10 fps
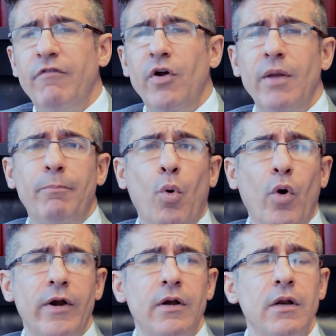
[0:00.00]
very
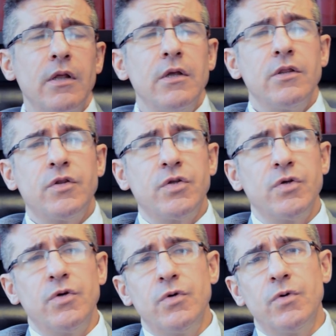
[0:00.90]
important
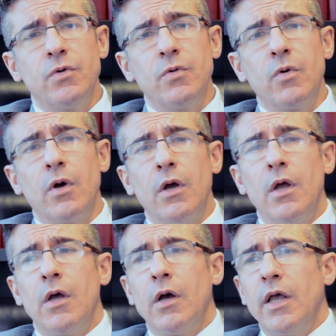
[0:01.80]
to
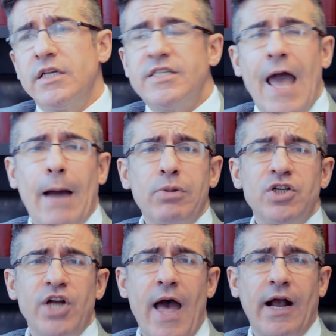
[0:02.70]

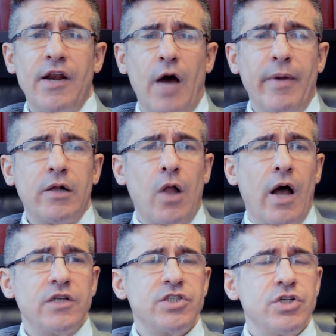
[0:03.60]
establish economic
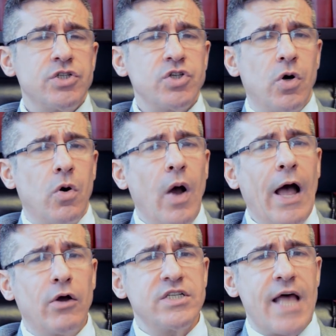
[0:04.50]
loss. So
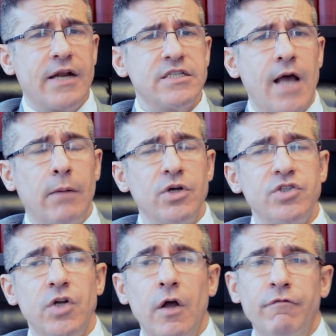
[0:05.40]
how is that
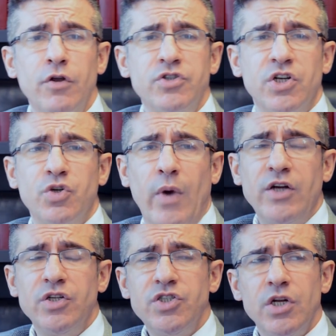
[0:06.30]
established? A few
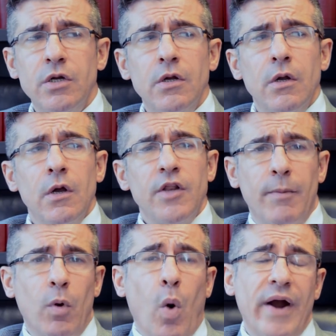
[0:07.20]
situations.
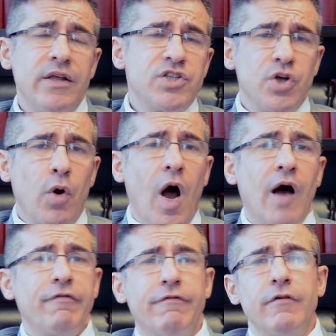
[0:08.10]
Number one is you're
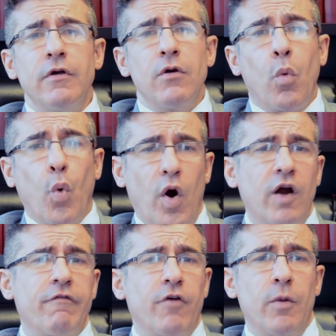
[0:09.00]
off
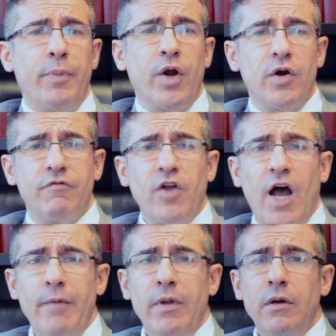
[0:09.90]
work for a period of
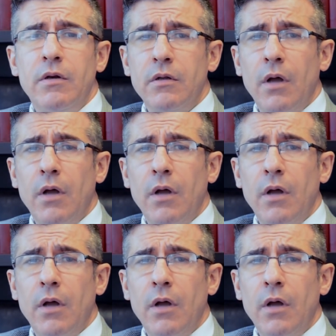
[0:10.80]
time, and